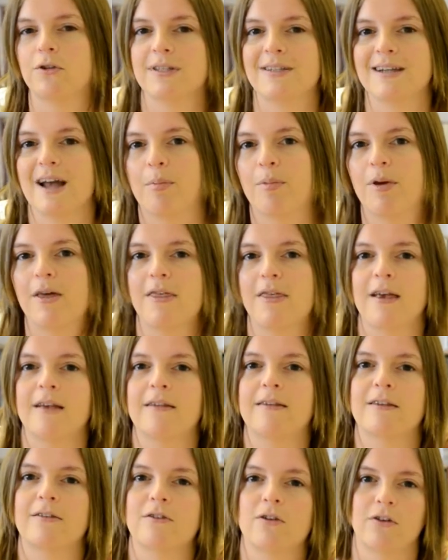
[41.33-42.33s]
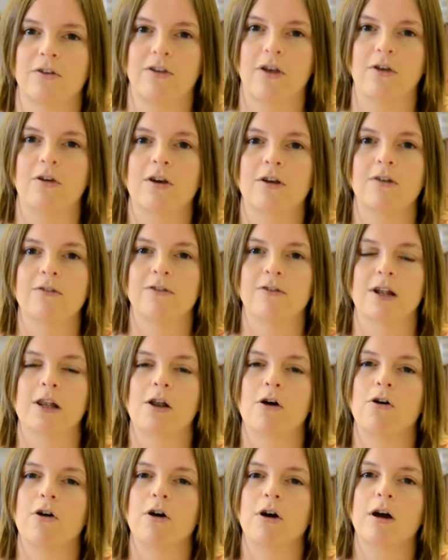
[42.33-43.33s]
snappy things, is not so good for
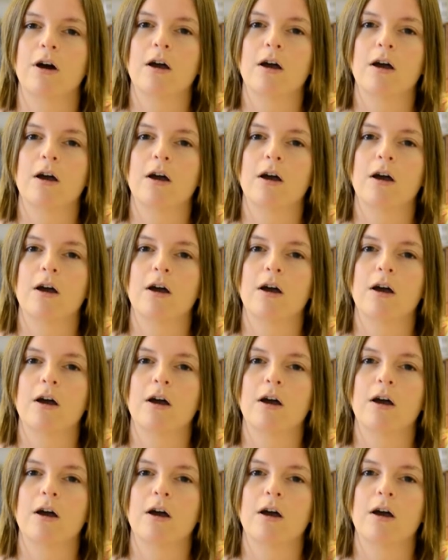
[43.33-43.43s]
long